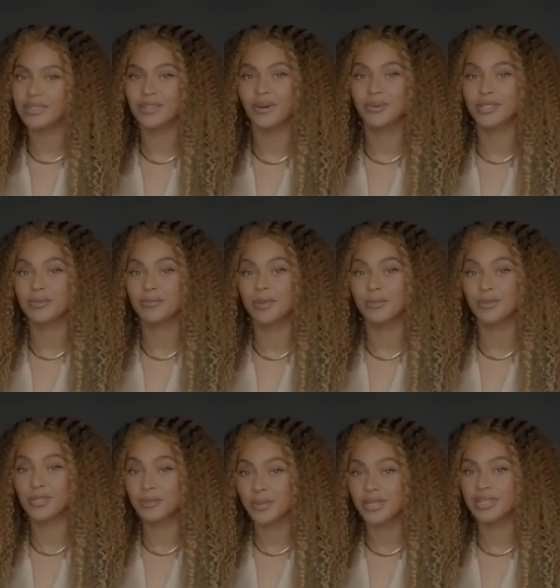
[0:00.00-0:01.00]
to notice people
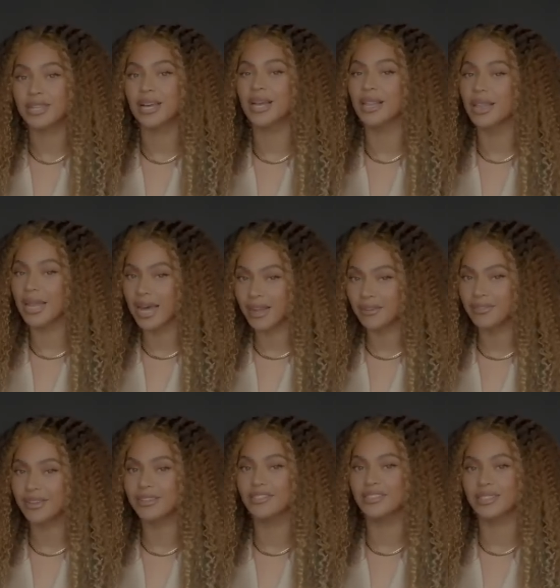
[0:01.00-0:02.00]
spending a lot of
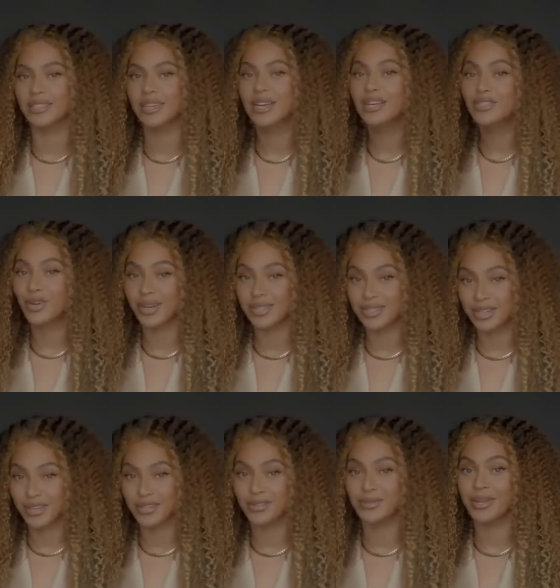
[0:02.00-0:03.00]
energy trying to
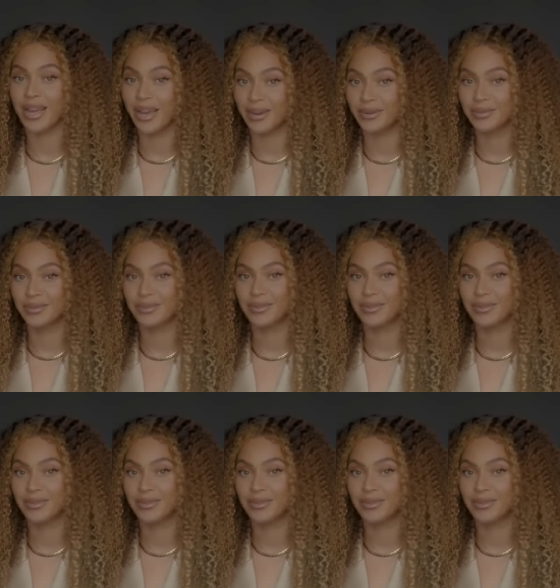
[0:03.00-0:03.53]
tear you down.